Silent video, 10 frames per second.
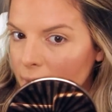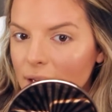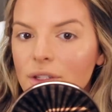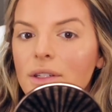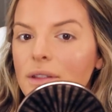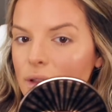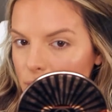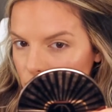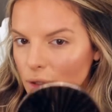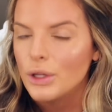it just
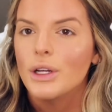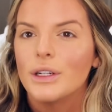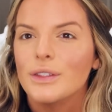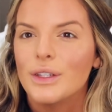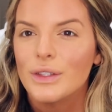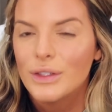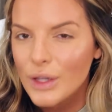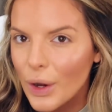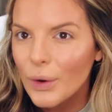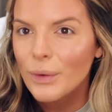looks
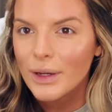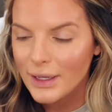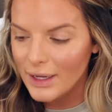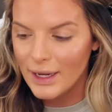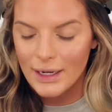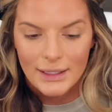so good.